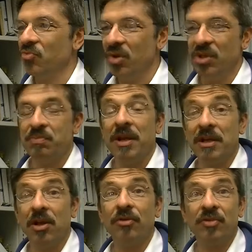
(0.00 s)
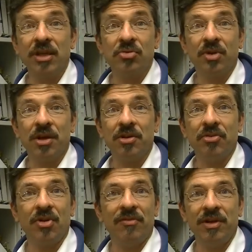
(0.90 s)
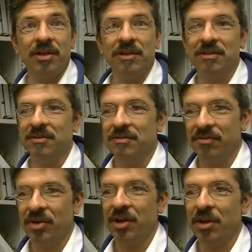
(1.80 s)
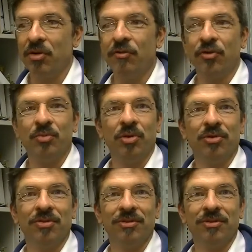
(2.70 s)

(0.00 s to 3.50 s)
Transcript: we spent a lot of days together traveling in very uncomfortable